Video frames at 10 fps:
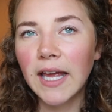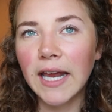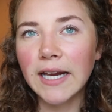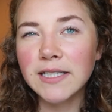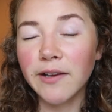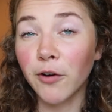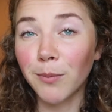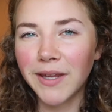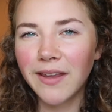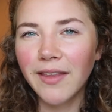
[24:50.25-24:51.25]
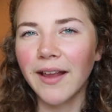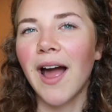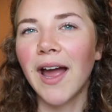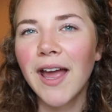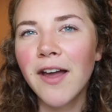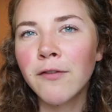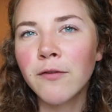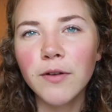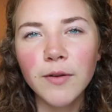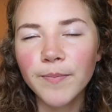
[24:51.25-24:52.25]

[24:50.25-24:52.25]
And for me, like, I have